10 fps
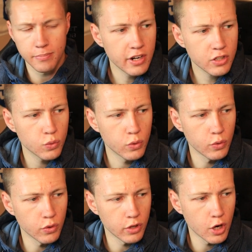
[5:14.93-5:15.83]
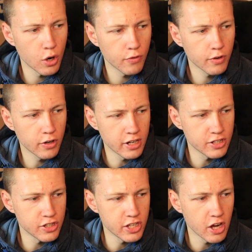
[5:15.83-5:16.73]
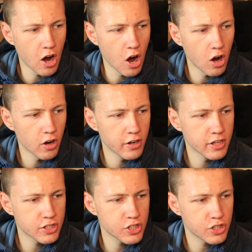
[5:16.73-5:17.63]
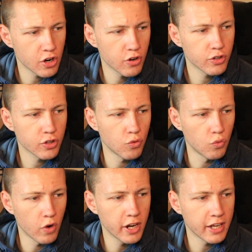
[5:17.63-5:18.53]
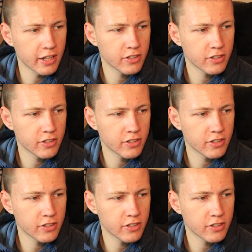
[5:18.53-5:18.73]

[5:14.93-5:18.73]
The next one we'll go over is the OnStartRunning.